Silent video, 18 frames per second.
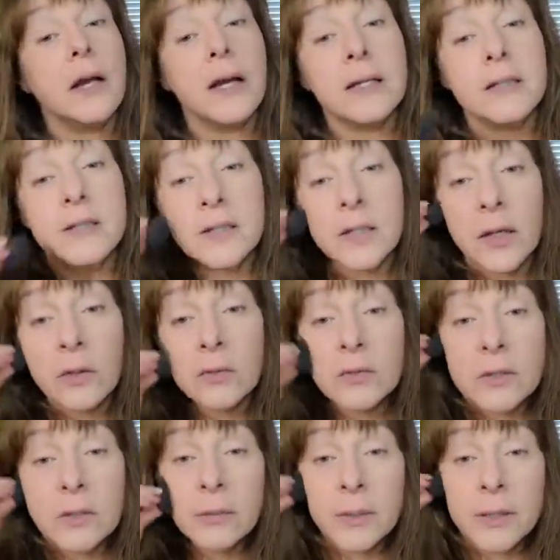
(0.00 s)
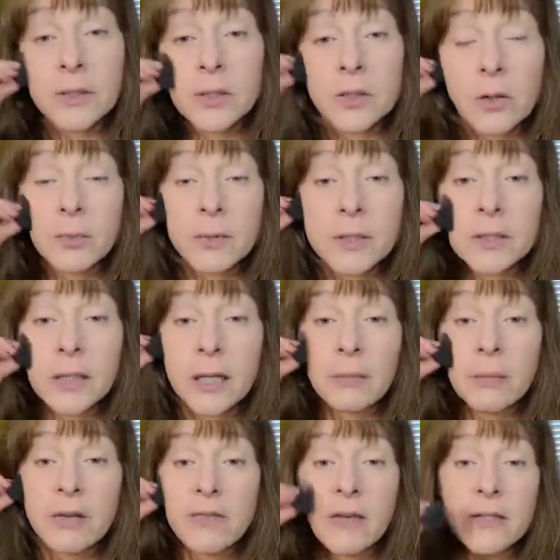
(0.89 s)
I don't so much go up the
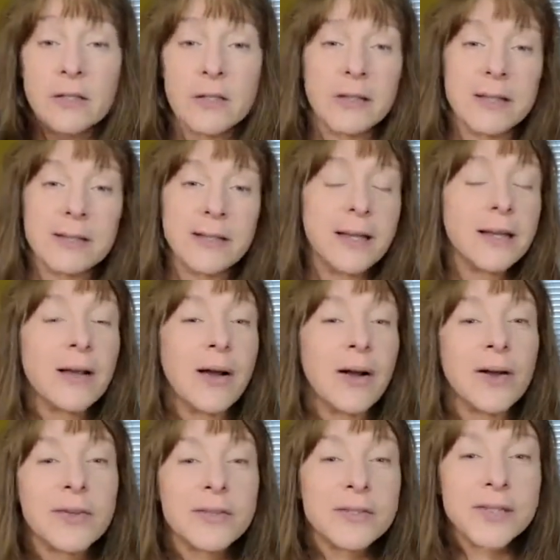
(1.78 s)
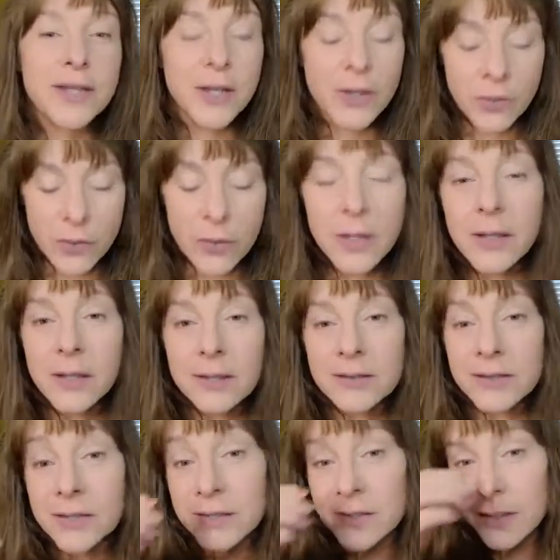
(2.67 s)
side of my face on this side. Also,
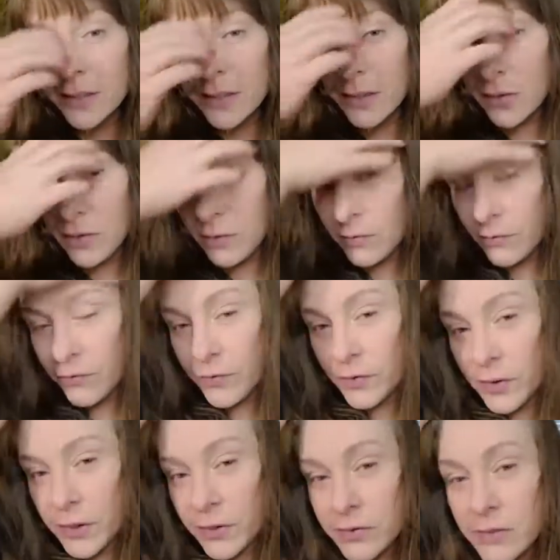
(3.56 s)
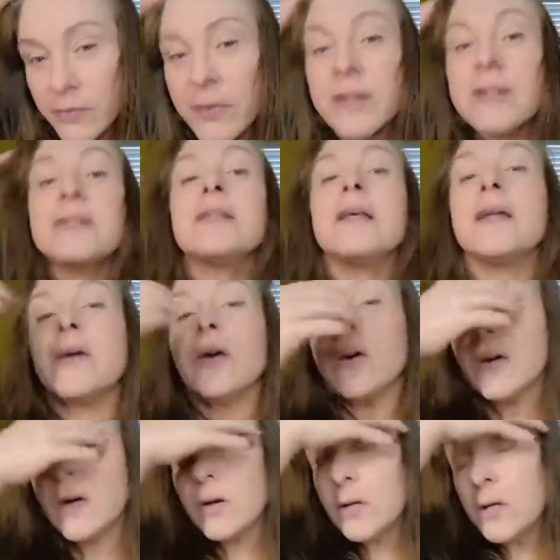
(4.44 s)
just a little, for those of us that
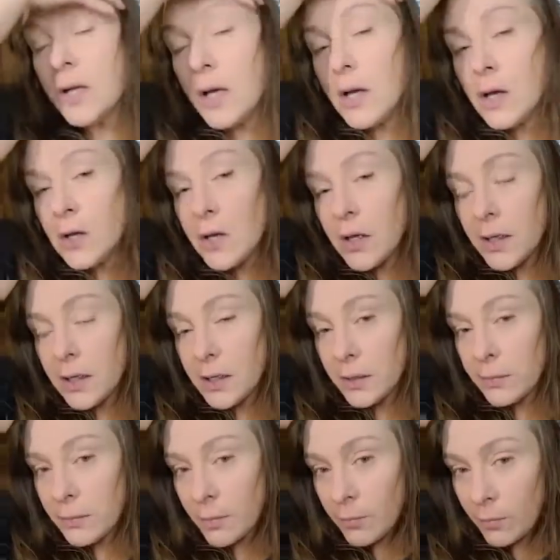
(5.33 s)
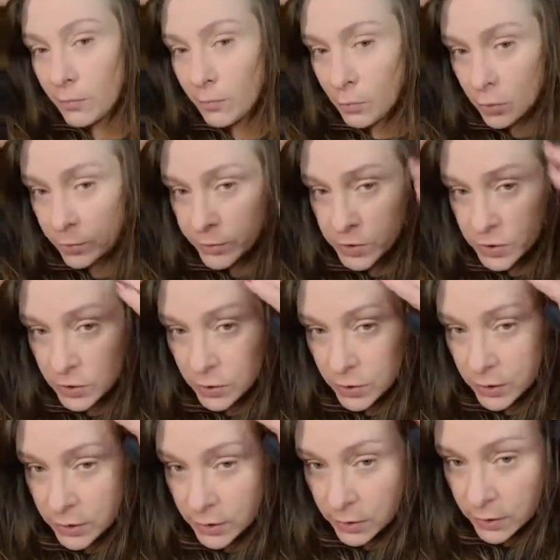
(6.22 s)
are more
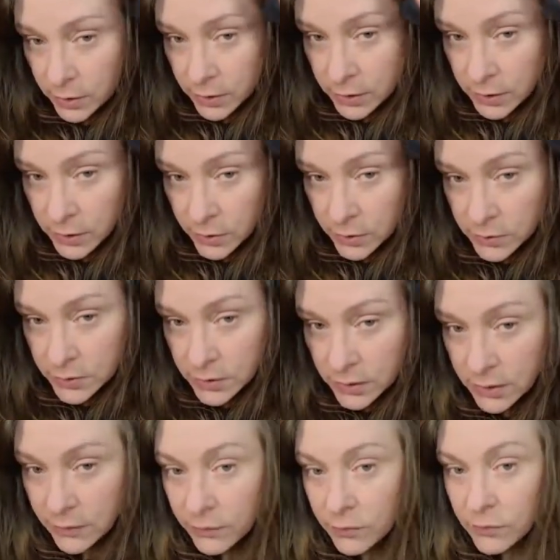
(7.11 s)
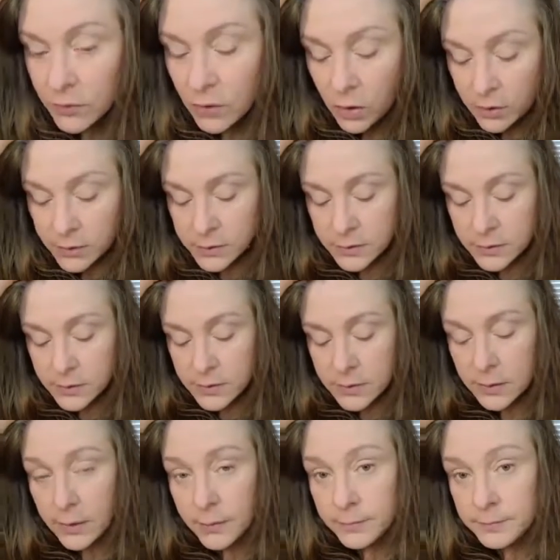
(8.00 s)
mature in our years and have lost
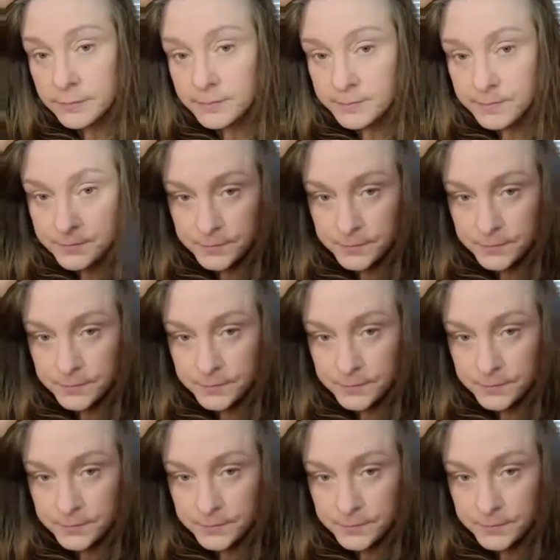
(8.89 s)
some,